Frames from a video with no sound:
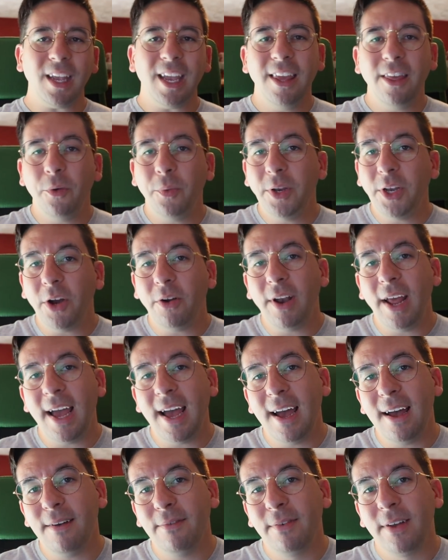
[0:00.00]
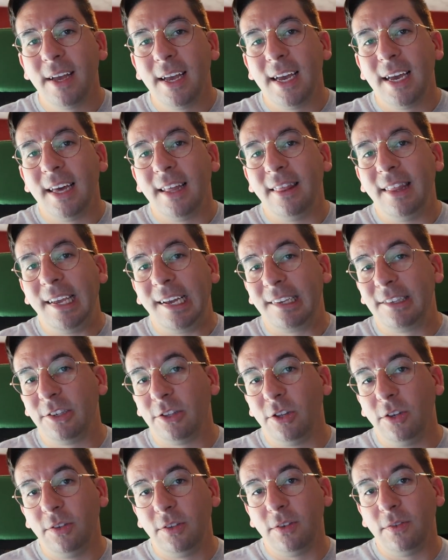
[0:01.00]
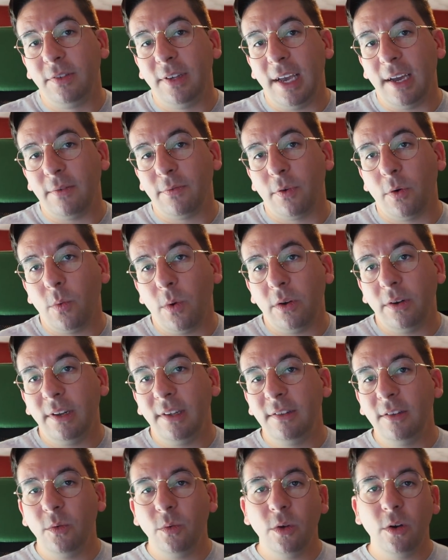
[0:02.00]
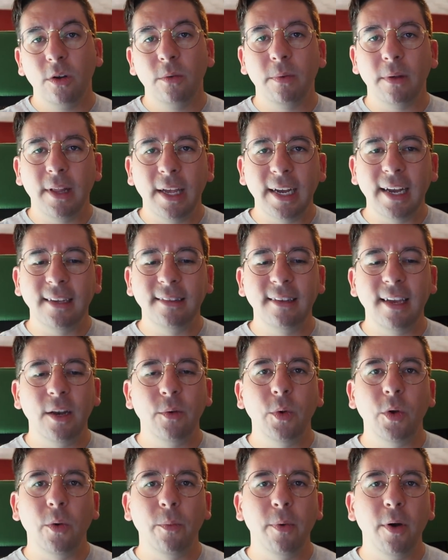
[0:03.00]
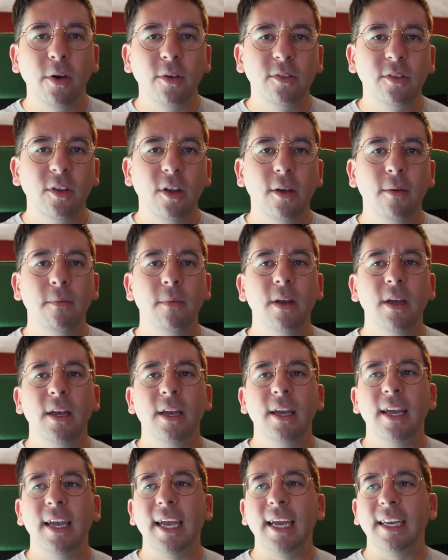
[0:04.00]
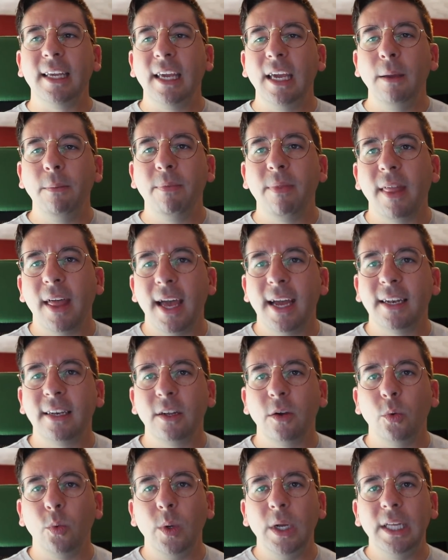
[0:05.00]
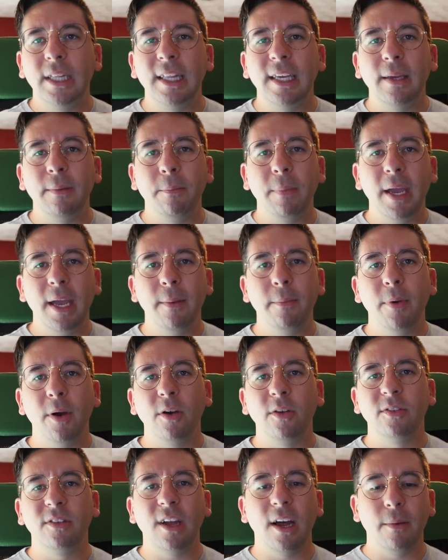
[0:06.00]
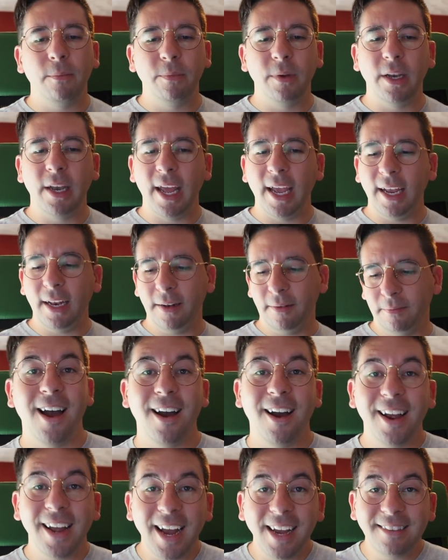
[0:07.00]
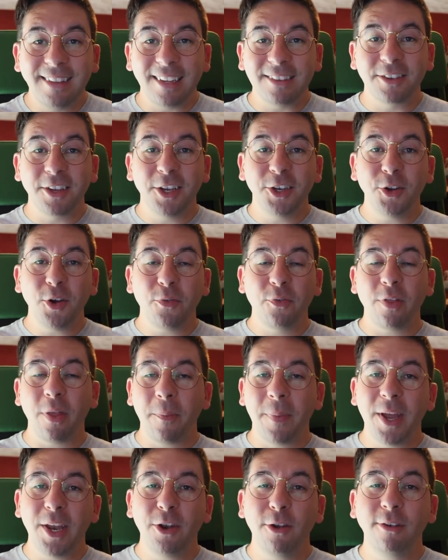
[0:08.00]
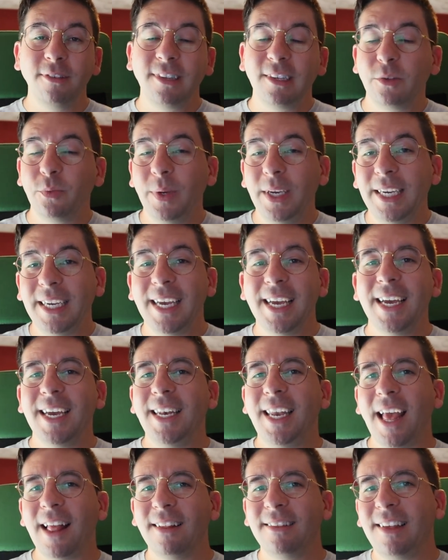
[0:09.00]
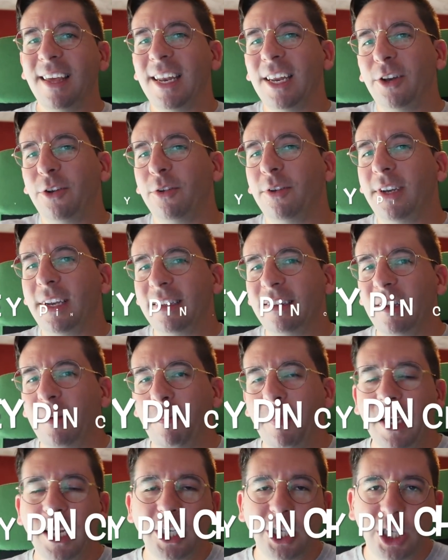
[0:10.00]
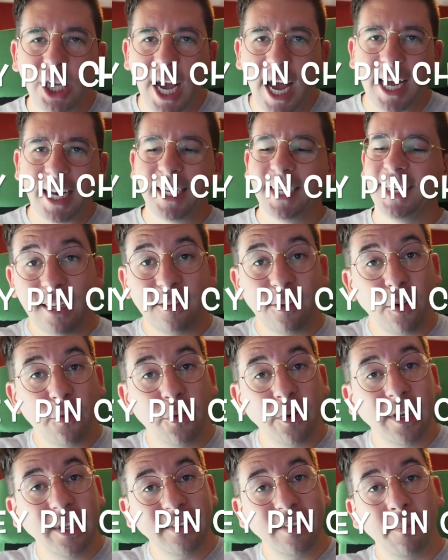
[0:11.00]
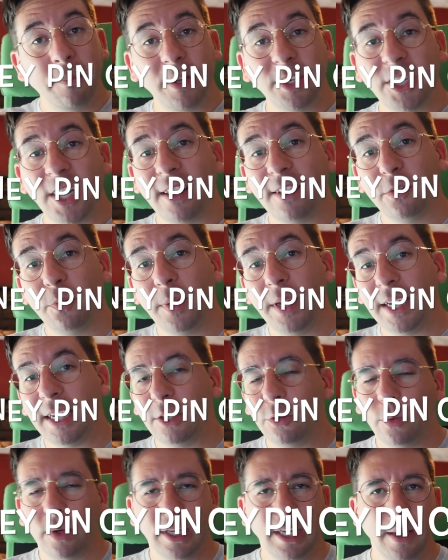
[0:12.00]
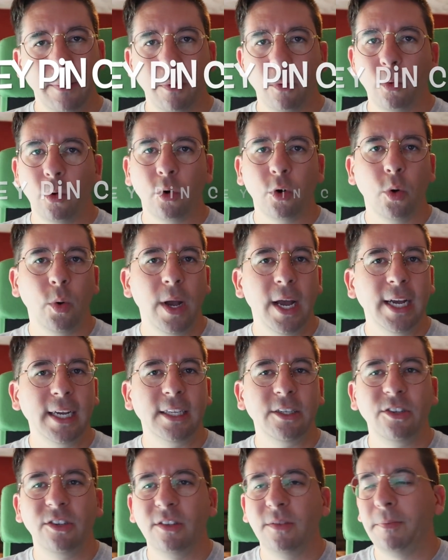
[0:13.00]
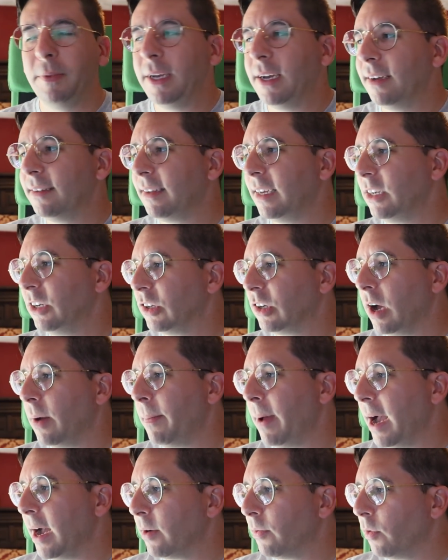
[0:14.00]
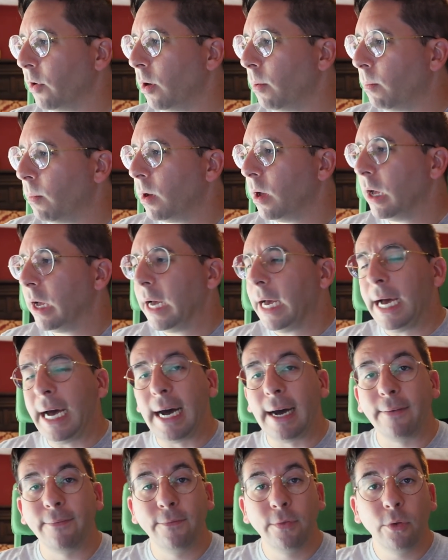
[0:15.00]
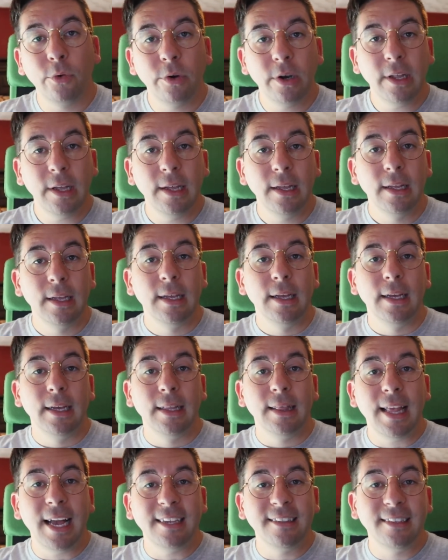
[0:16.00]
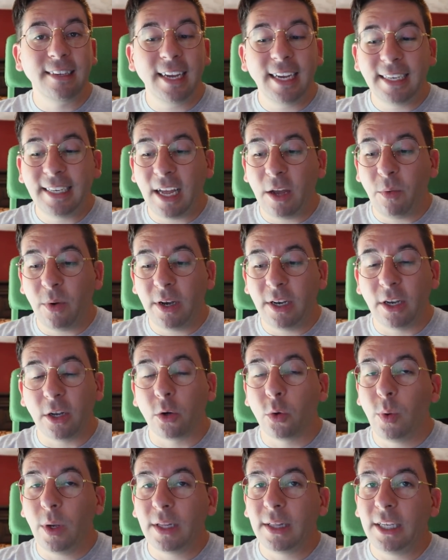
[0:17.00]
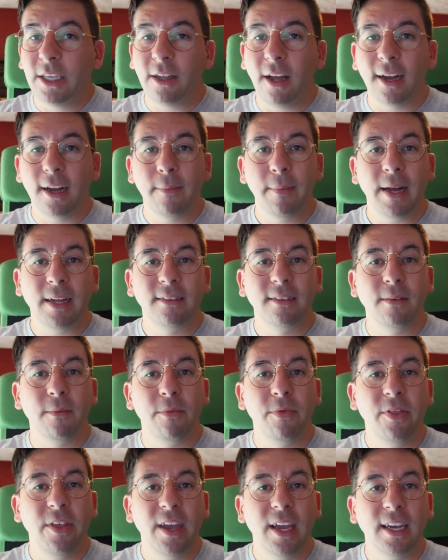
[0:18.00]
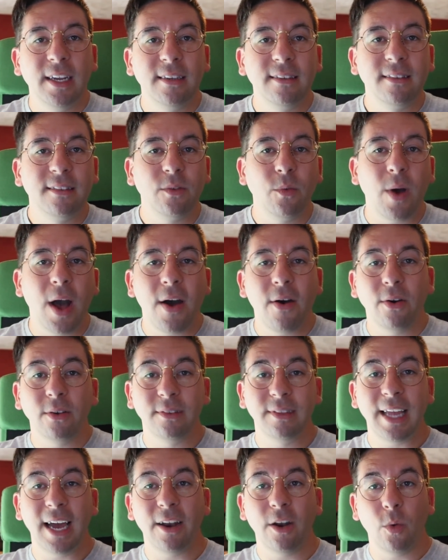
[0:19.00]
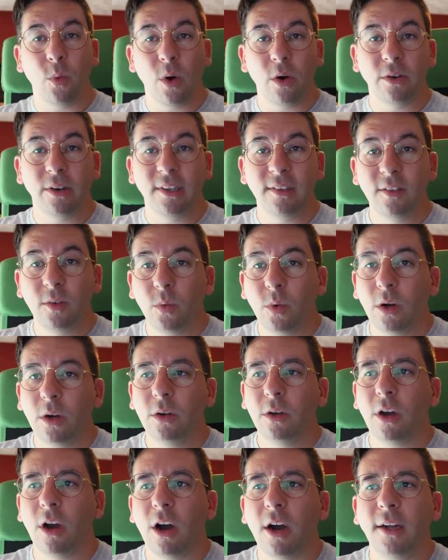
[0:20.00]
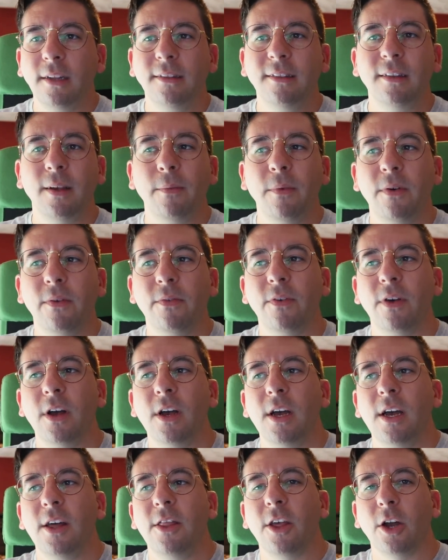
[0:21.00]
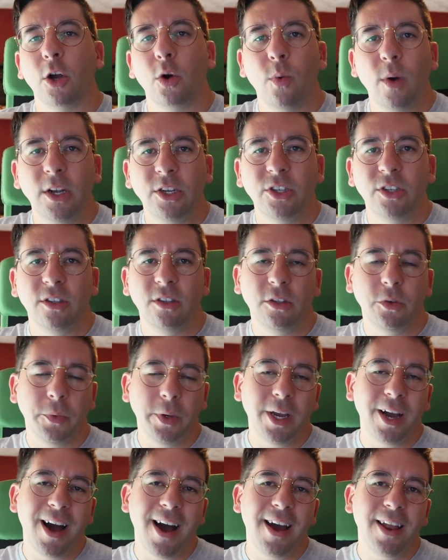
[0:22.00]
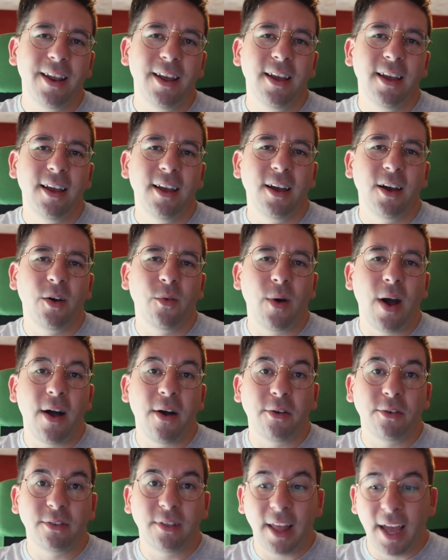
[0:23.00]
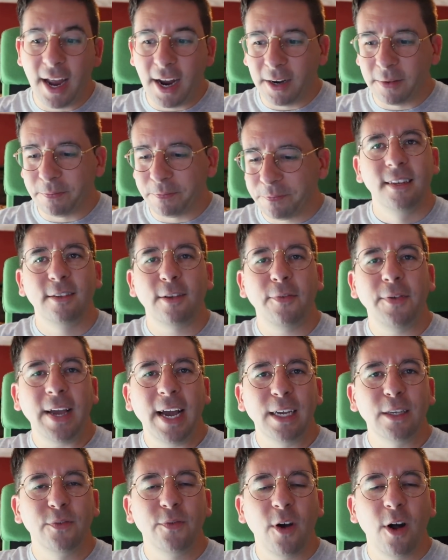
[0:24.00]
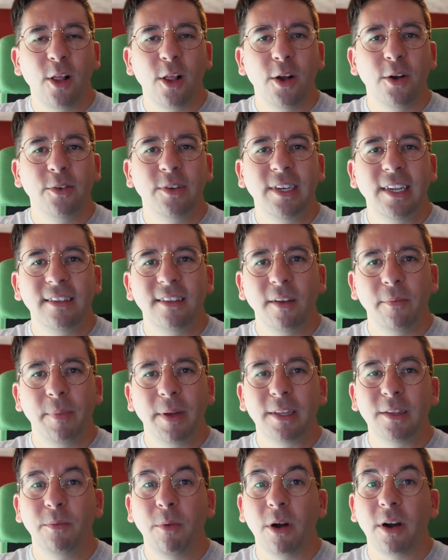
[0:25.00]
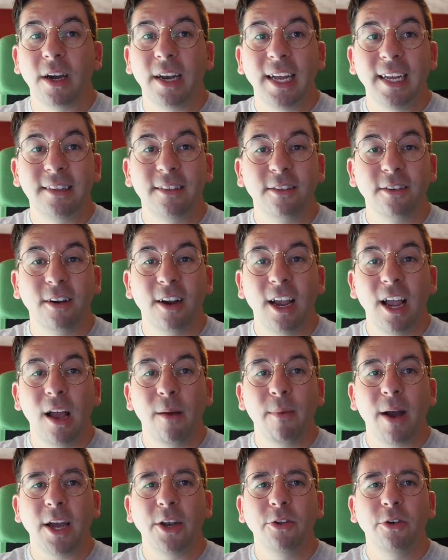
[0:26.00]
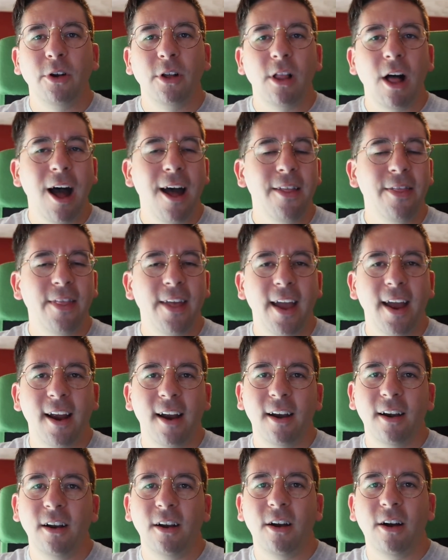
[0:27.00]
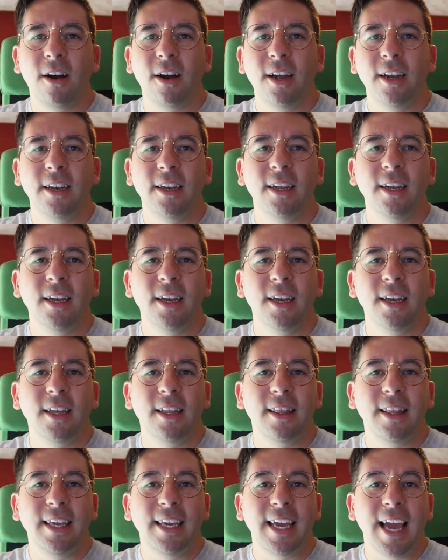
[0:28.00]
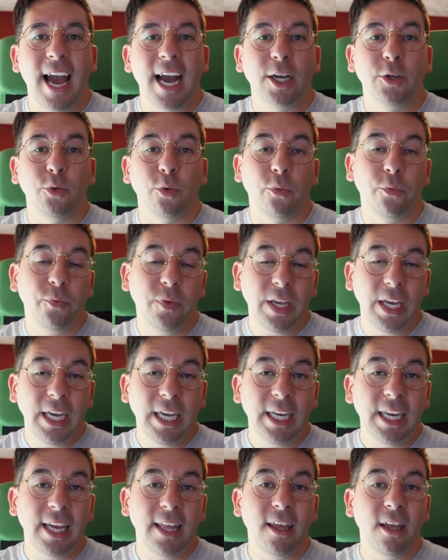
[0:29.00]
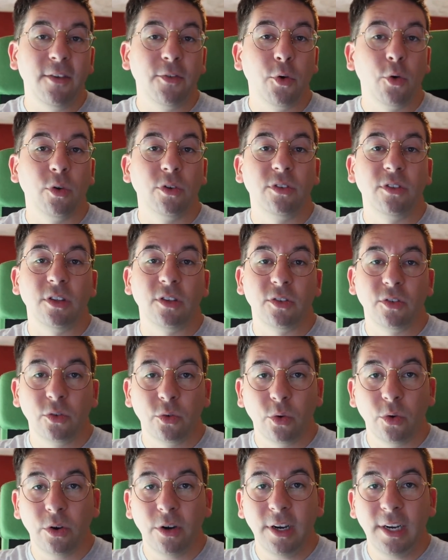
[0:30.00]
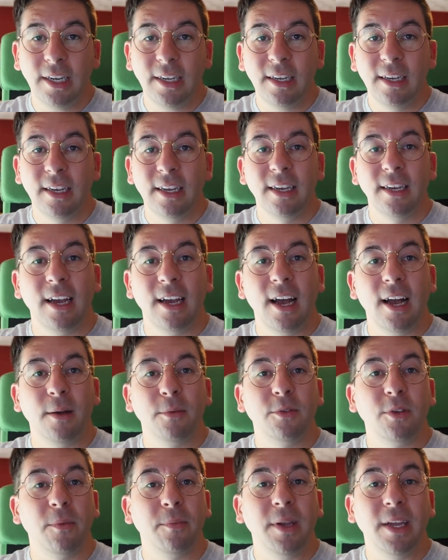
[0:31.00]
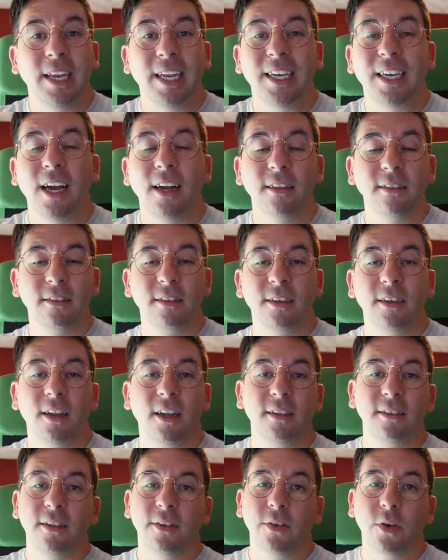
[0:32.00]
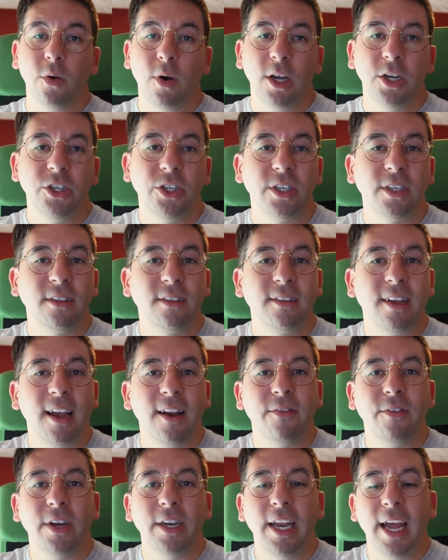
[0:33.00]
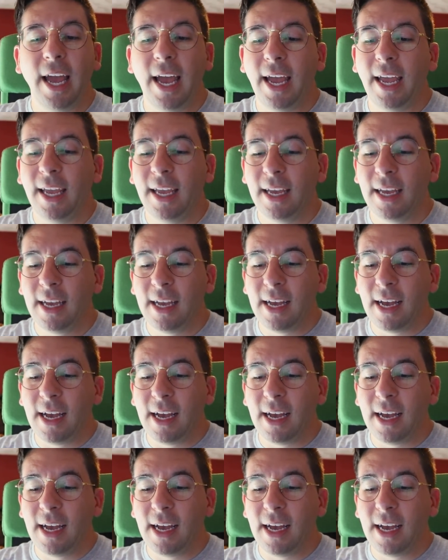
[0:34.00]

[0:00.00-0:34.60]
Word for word: And then we don't have the exclusives yet for Walt Disney World, but like I said, we will post them and keep that weekly pin post up to date. All right, guys, that's going to do it for the pin news this week. Now let's head into Disney Pin Chat. So for Disney Pin Chat this week, I just want to keep it real quick, just because I just got back from uh, Florida last night. I wanted to quickly talk about some things while I was down at Walt Disney World on some of the questions that we got while I was there. So if you guys follow Disney Pins Blog on Instagram, I do a lot there on the actual feed and of course the story. Um, so I'm getting tons and tons of questions every day.